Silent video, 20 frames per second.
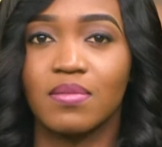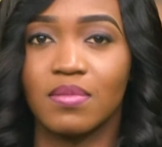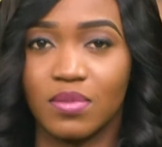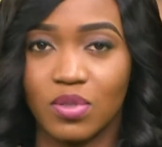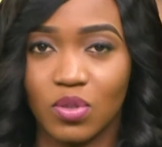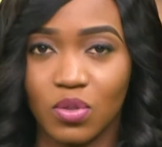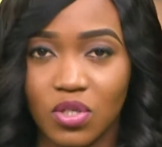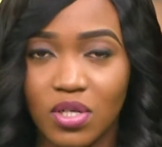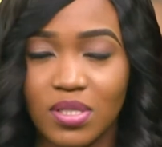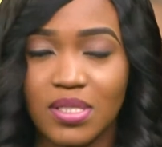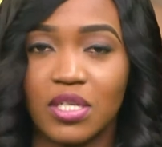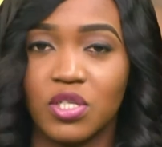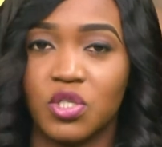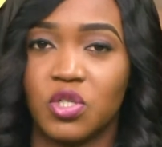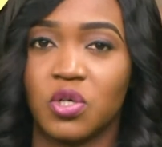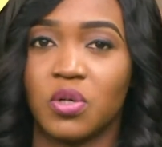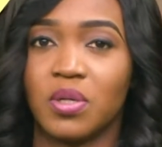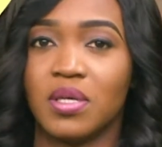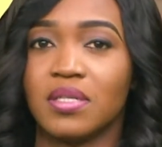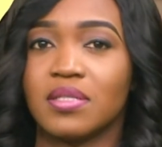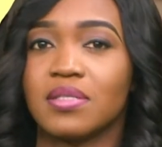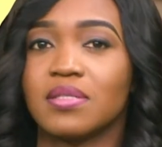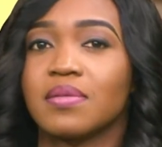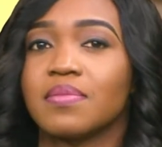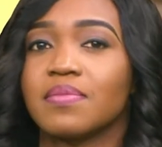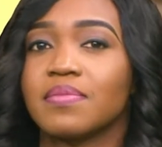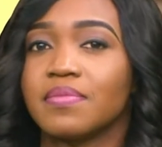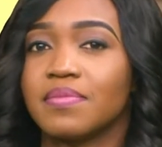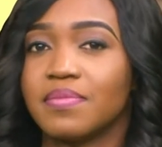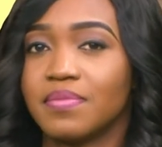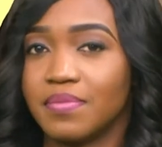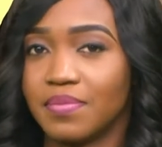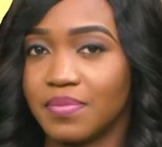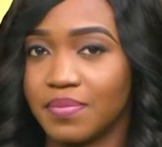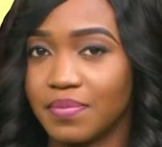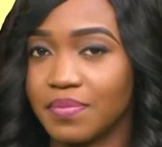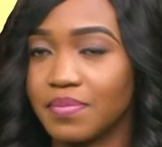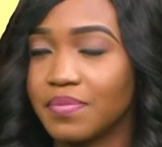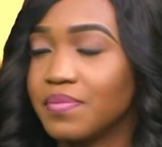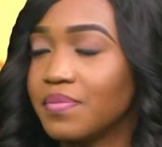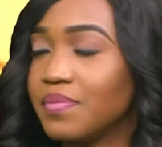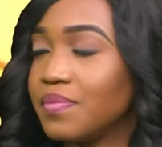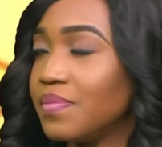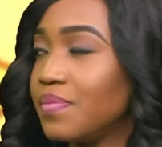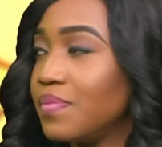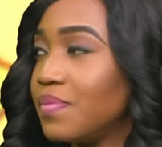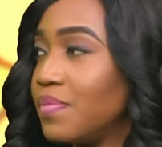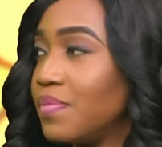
Mm. So just enjoy it. Very good. Do you want to